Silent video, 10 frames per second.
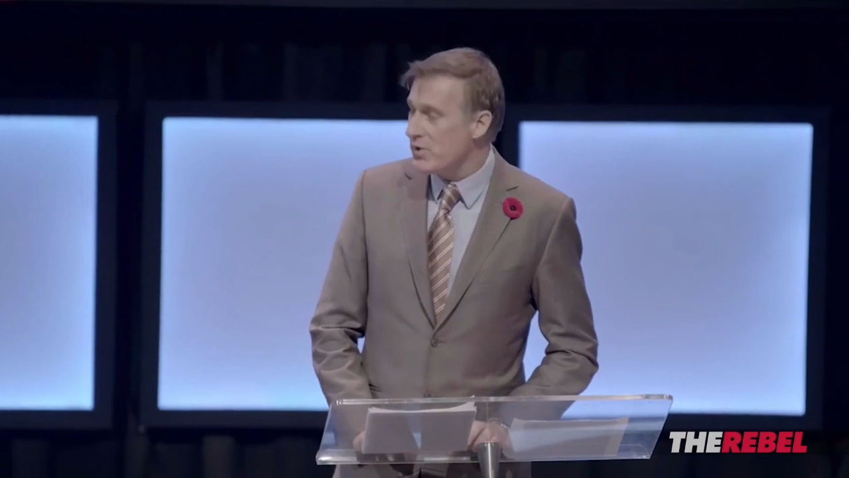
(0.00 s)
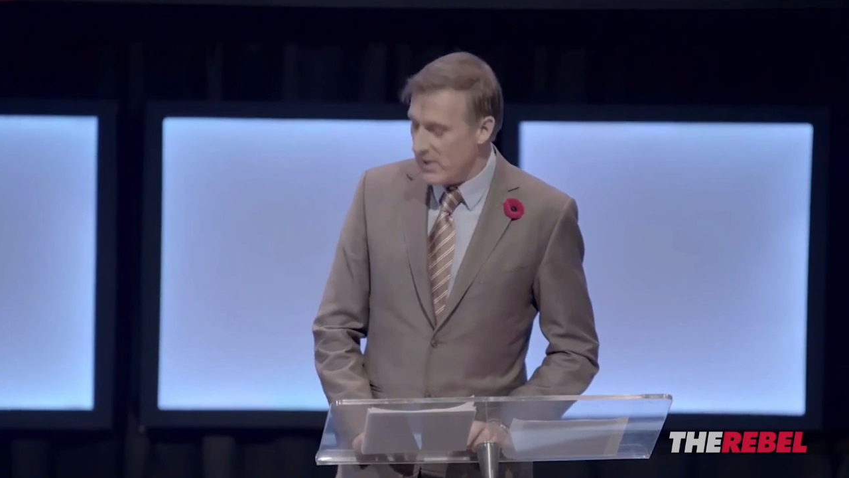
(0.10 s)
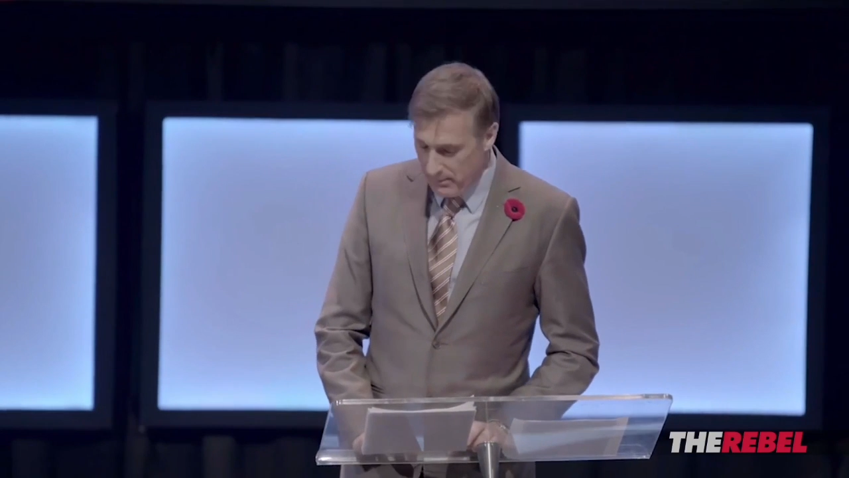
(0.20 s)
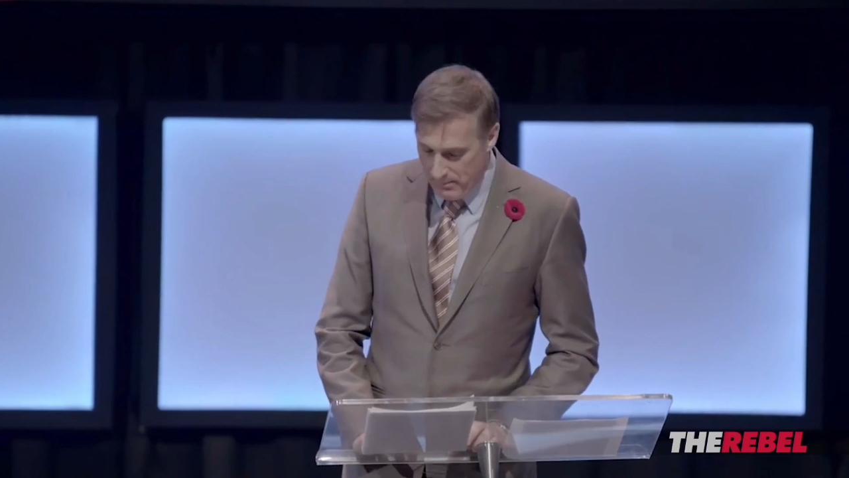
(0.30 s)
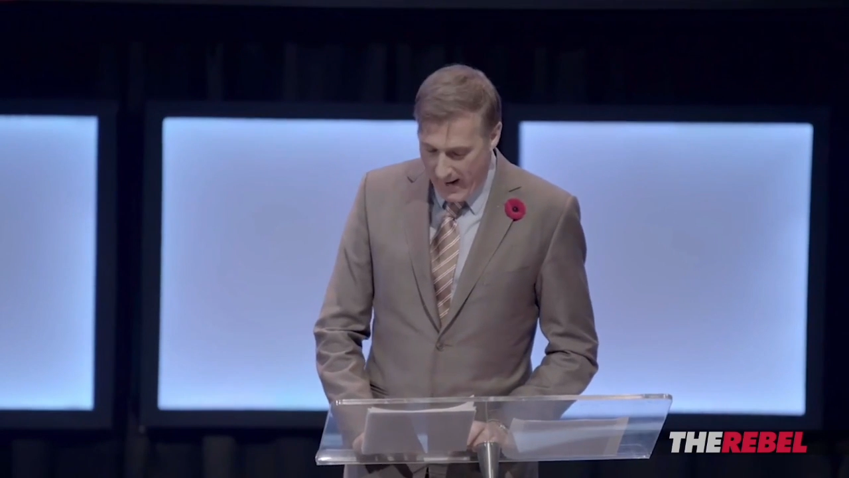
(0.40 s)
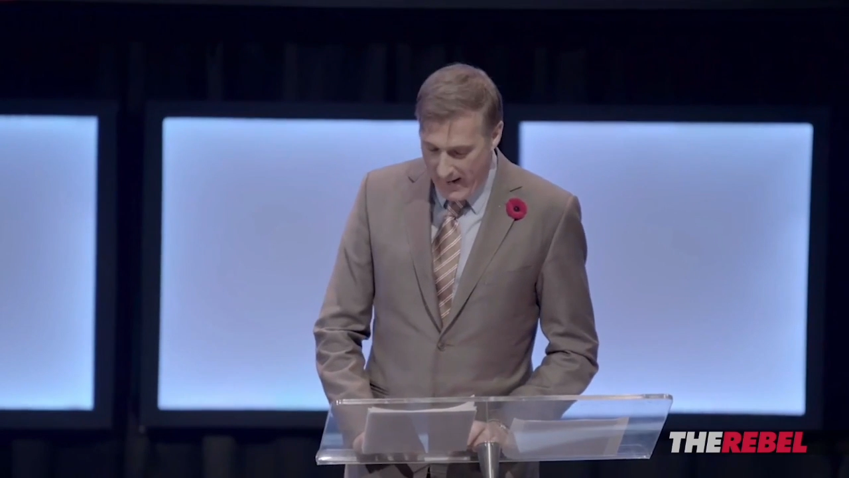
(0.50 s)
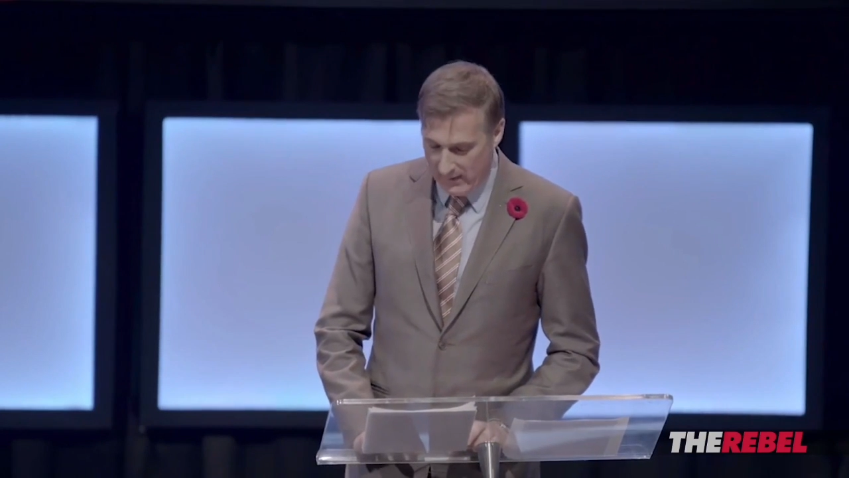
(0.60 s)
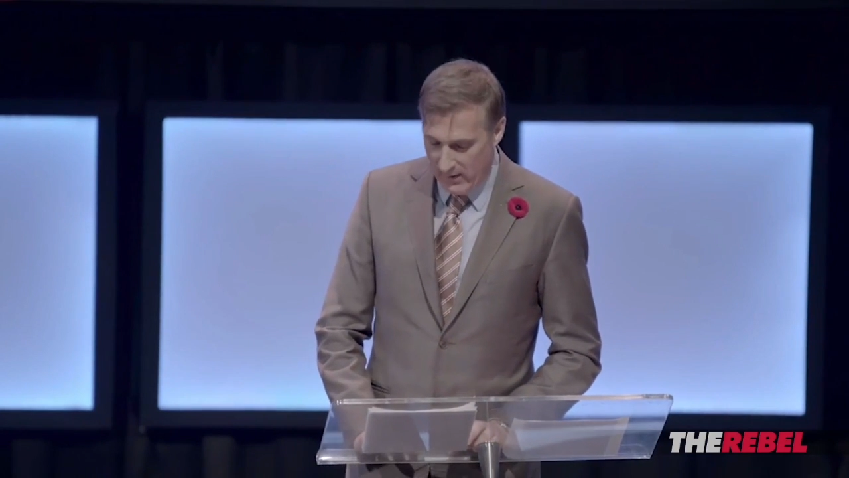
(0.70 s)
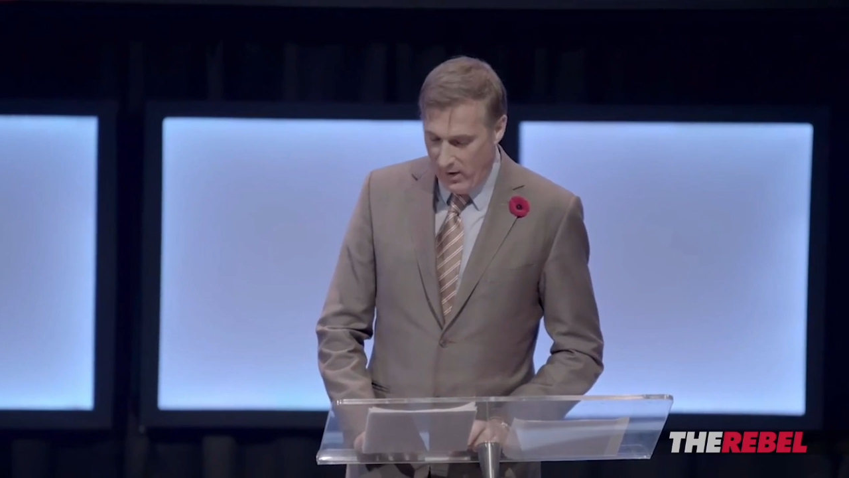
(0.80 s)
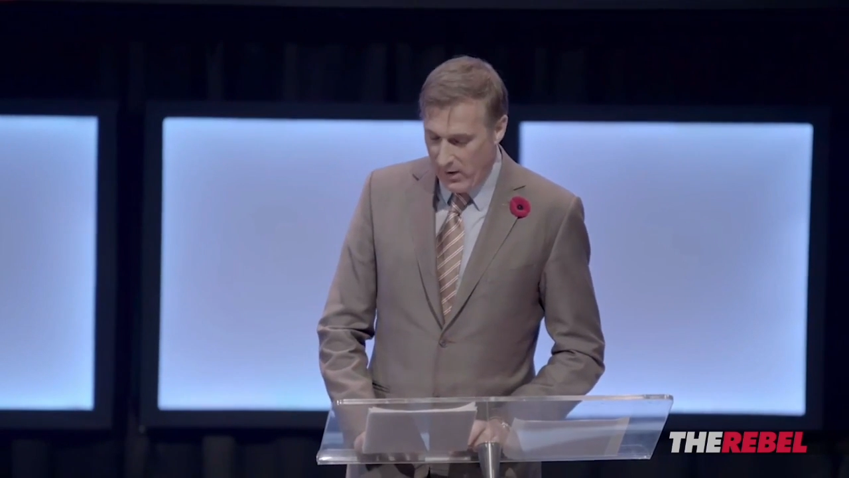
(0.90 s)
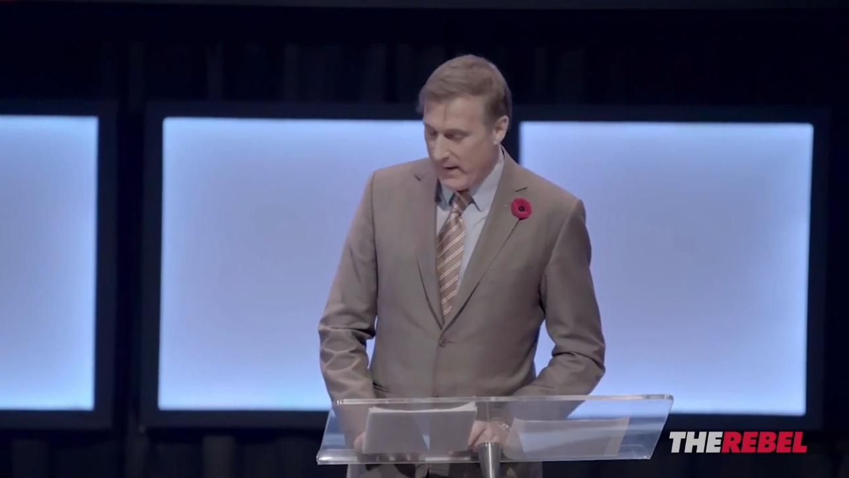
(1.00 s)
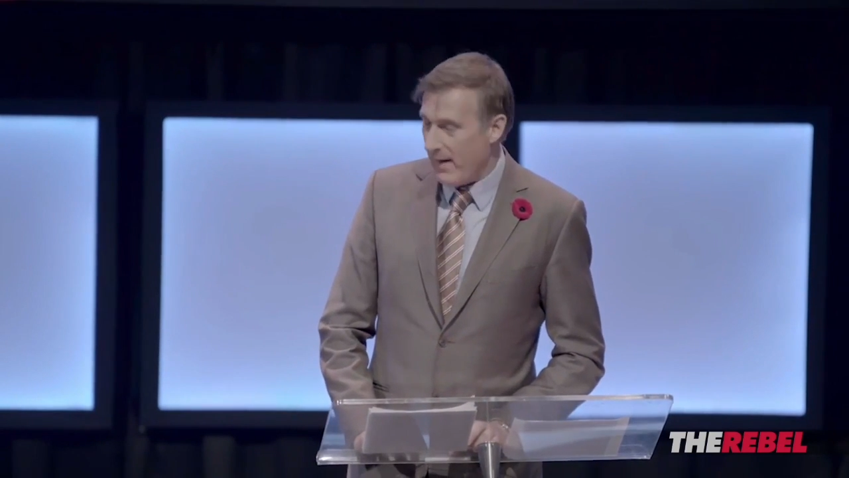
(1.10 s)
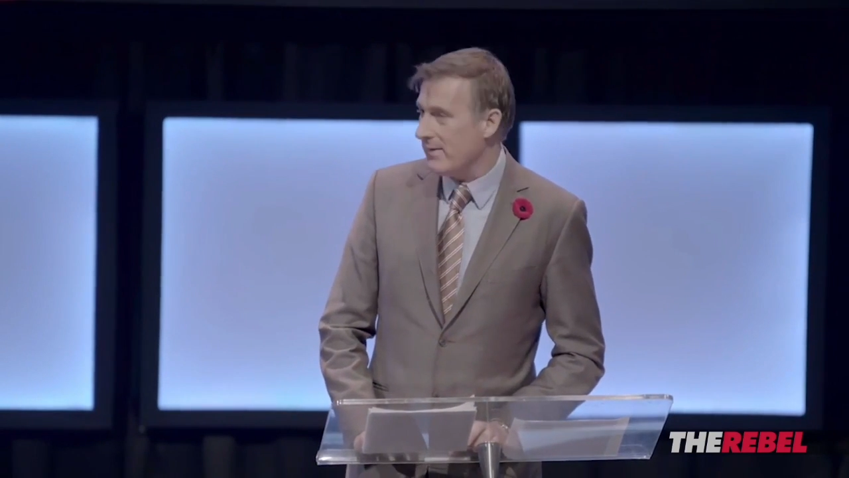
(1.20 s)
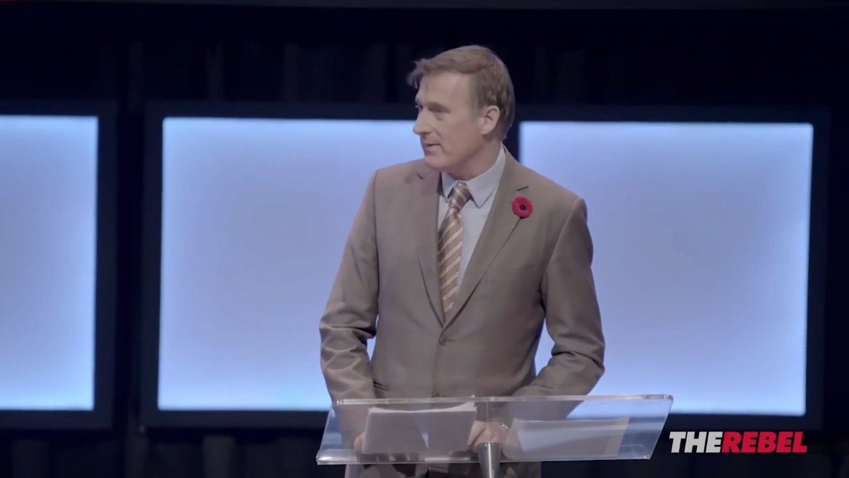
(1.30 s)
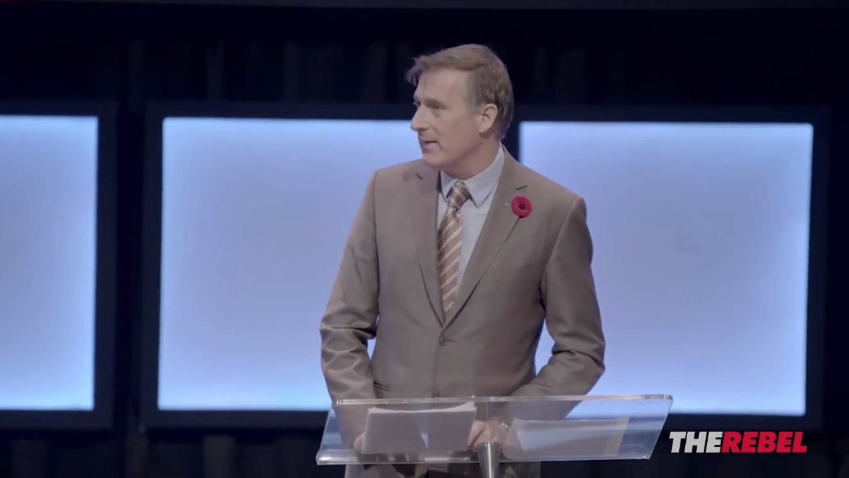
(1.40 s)
pushing back
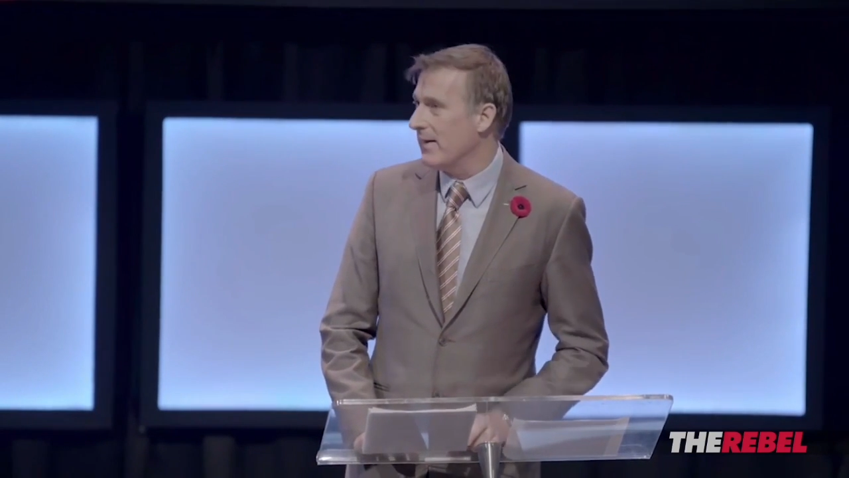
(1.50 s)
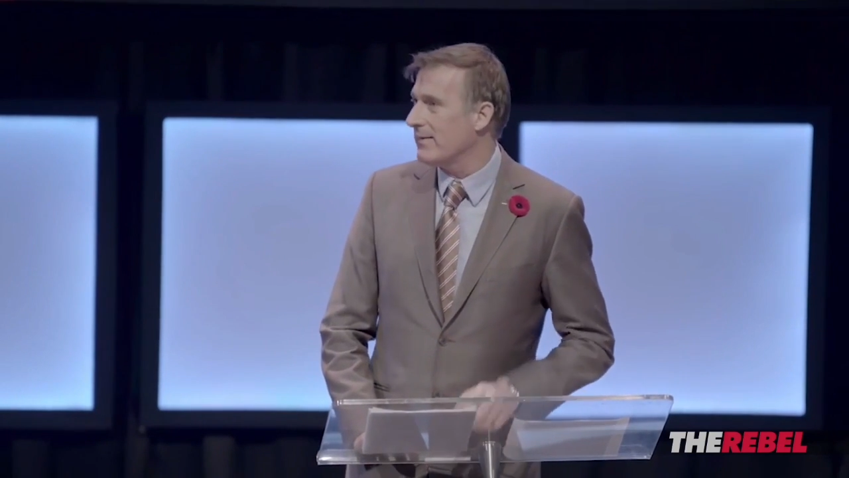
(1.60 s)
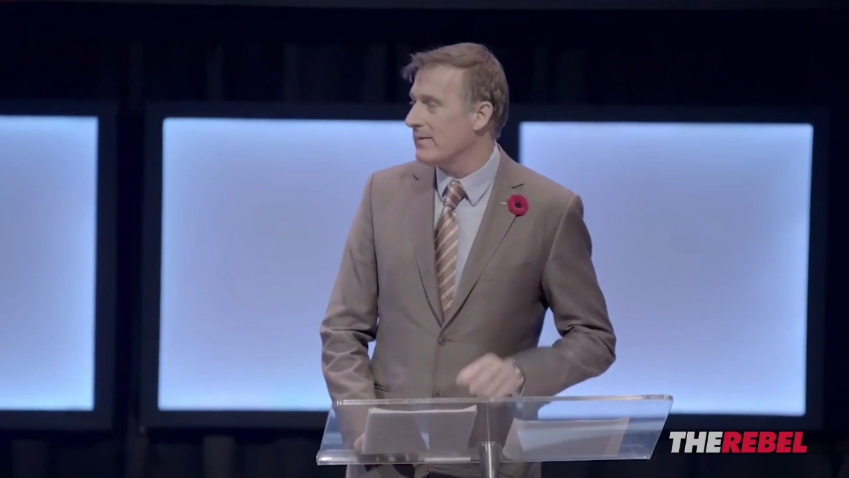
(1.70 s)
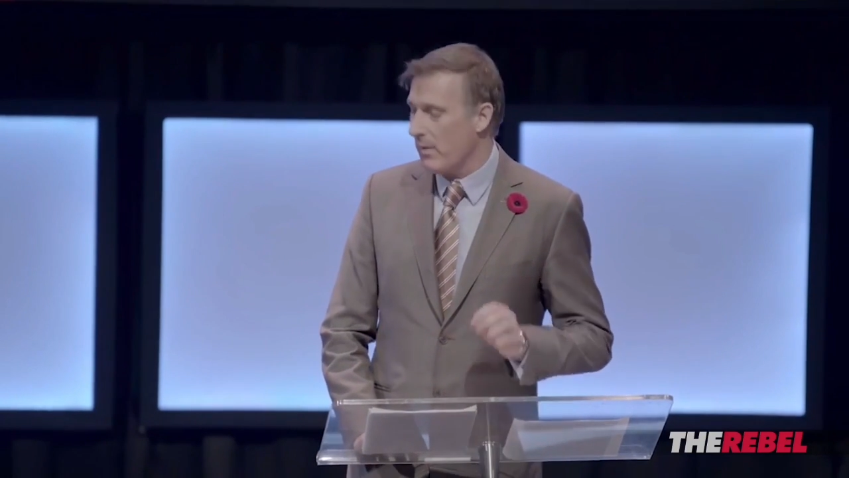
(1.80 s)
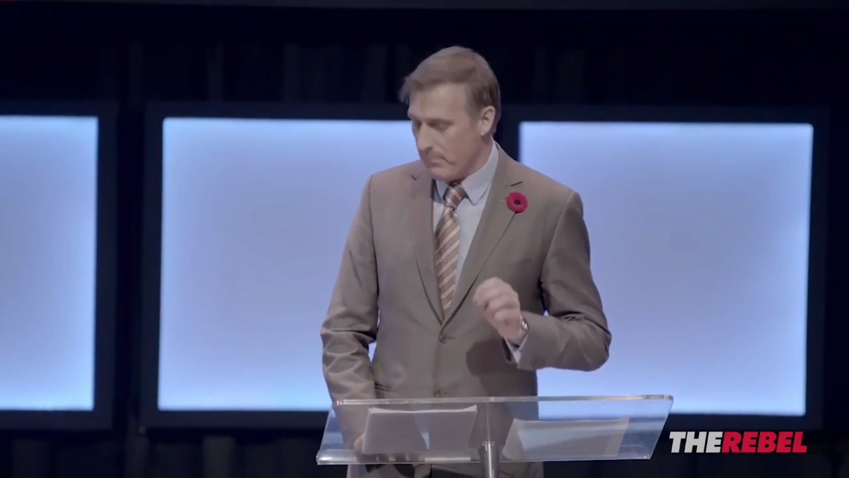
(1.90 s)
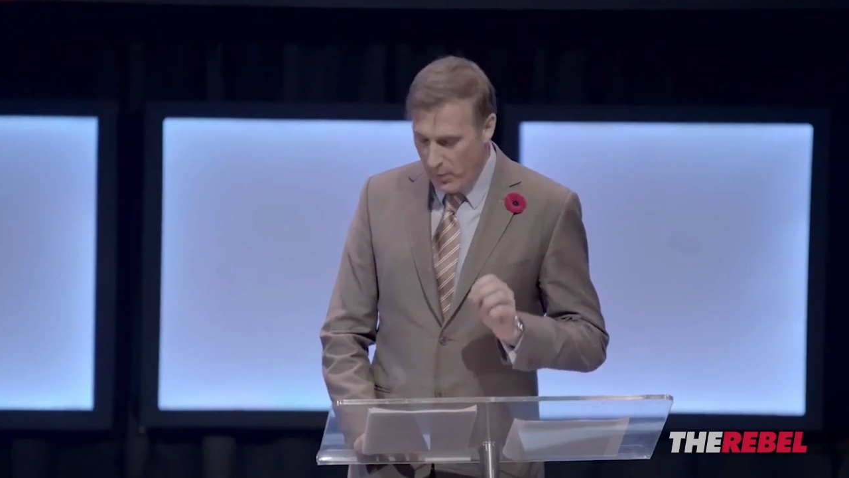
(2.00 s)
against this